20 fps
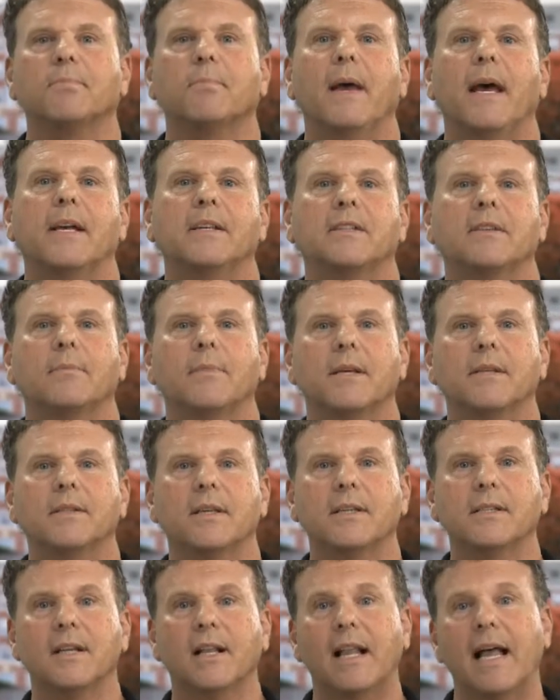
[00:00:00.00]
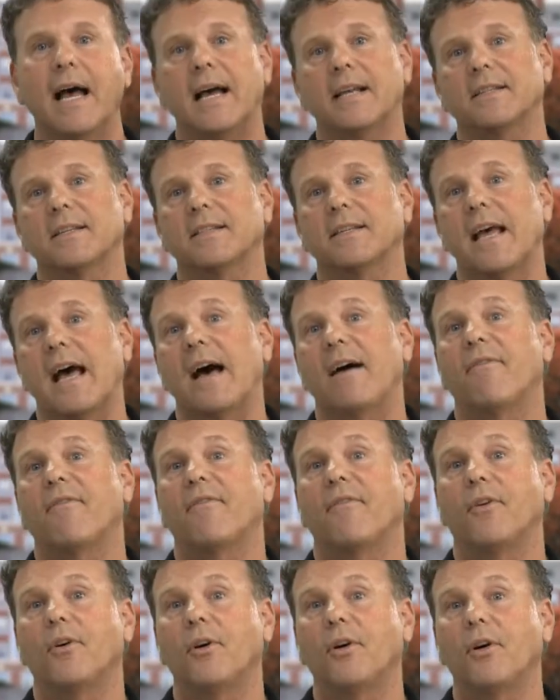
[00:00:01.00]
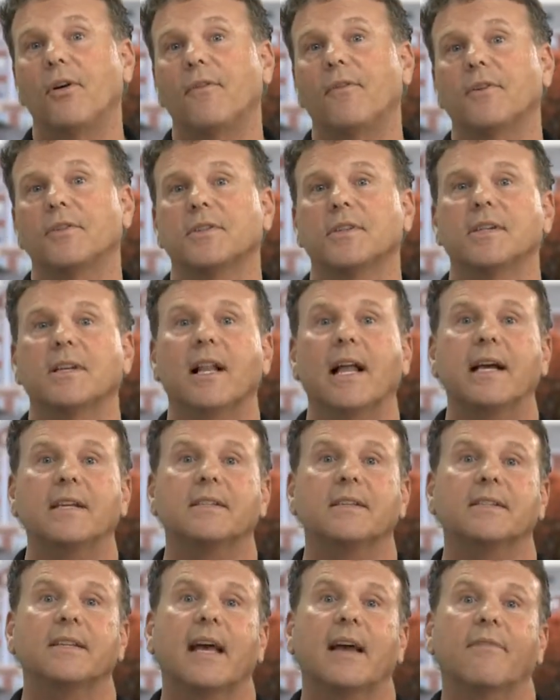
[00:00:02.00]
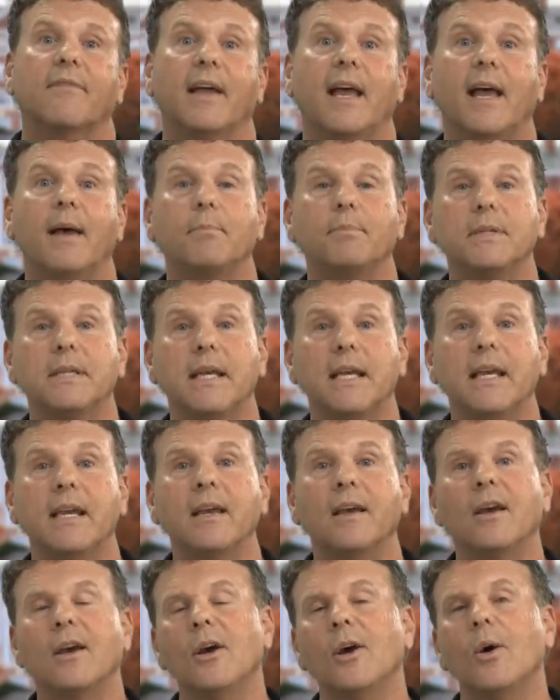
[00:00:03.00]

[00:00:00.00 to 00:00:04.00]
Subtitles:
pessimist is glasses half full versus glasses half empty.